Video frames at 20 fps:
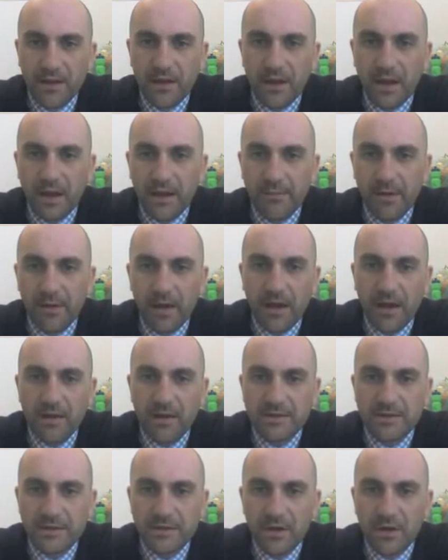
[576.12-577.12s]
I'm
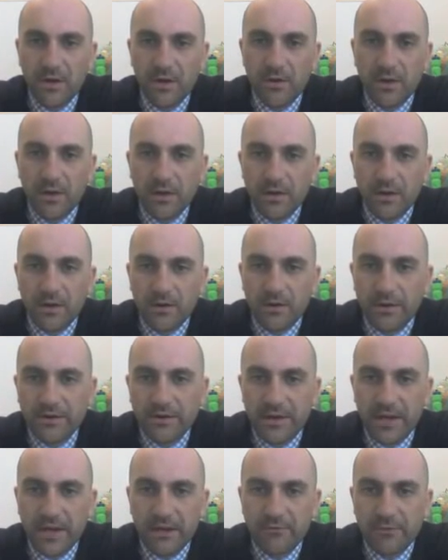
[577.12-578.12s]
also going
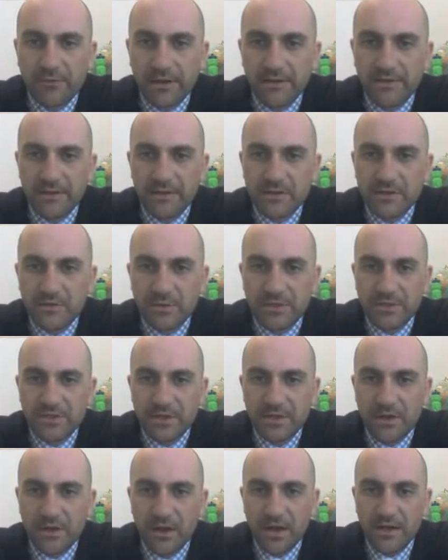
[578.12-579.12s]
to get rid of the
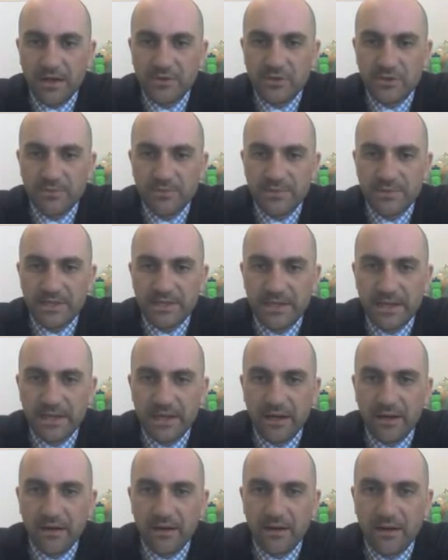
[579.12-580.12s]
switching costumes in
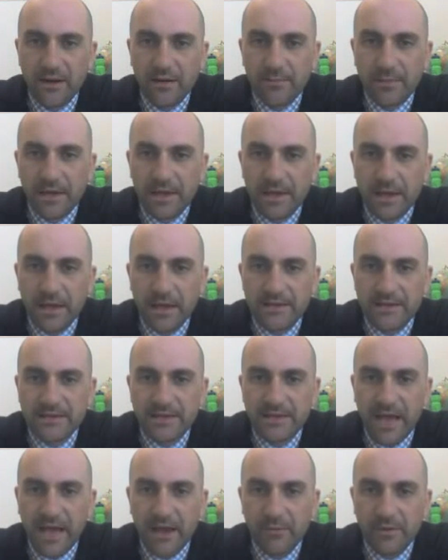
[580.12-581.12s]
here, because
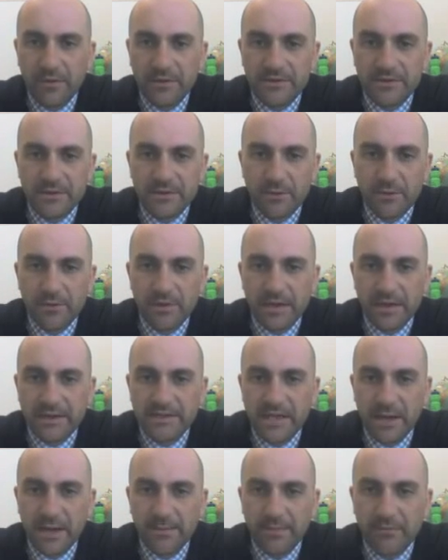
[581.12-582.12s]
that will slow
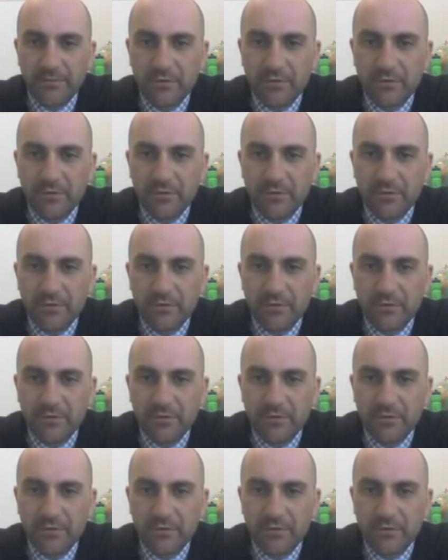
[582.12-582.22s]
things up.